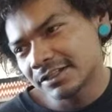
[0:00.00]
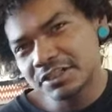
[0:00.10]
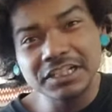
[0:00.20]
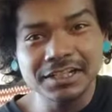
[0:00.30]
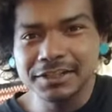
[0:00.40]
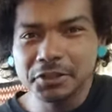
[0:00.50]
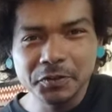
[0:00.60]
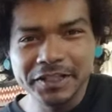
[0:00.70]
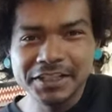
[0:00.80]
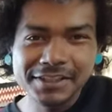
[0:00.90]
cheating in a
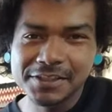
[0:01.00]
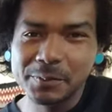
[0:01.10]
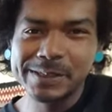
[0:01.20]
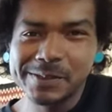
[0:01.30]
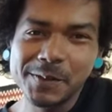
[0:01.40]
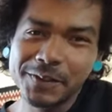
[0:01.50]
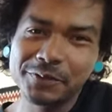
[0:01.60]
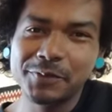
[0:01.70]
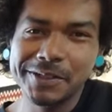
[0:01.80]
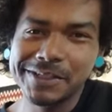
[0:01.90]
way because someone's doing the
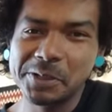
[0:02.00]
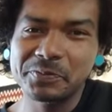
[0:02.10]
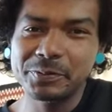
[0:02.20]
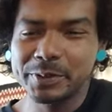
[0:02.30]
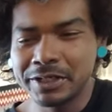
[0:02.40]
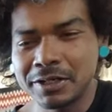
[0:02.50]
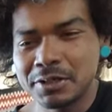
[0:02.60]
first step for me.